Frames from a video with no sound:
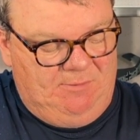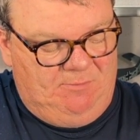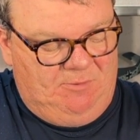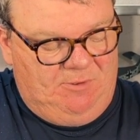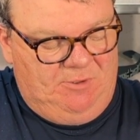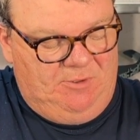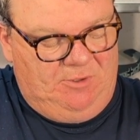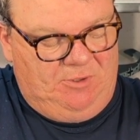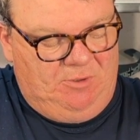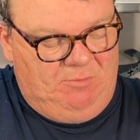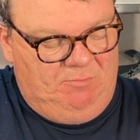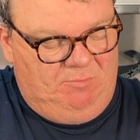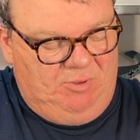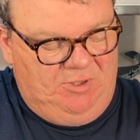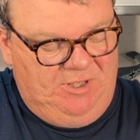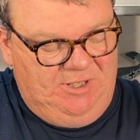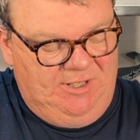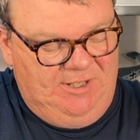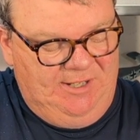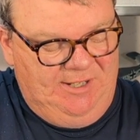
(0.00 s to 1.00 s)
One
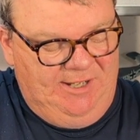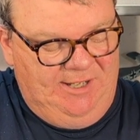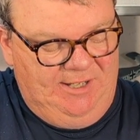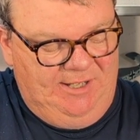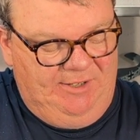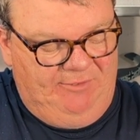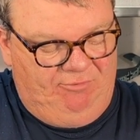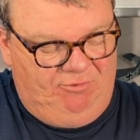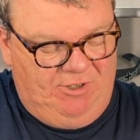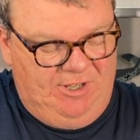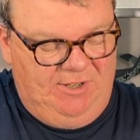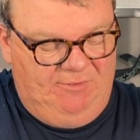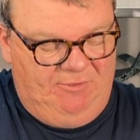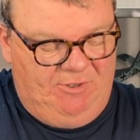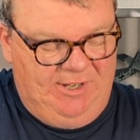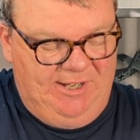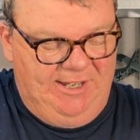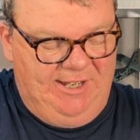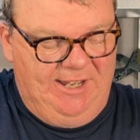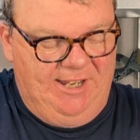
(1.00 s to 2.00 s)
completely free.
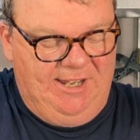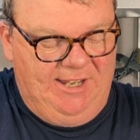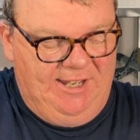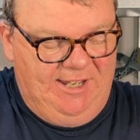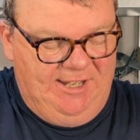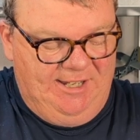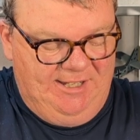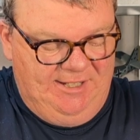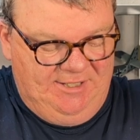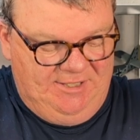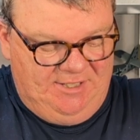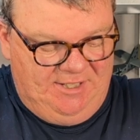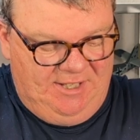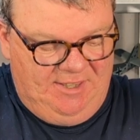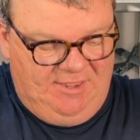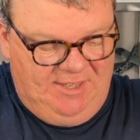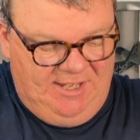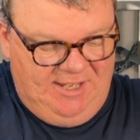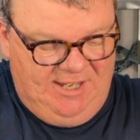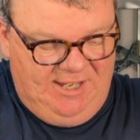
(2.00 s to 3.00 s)
Right, it is
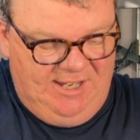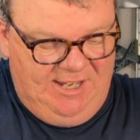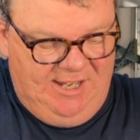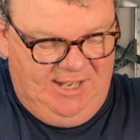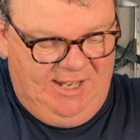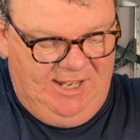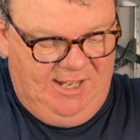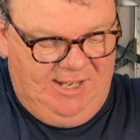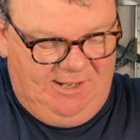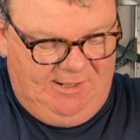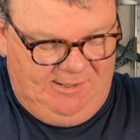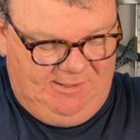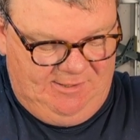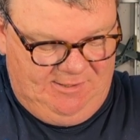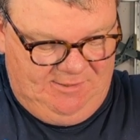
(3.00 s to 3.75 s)
the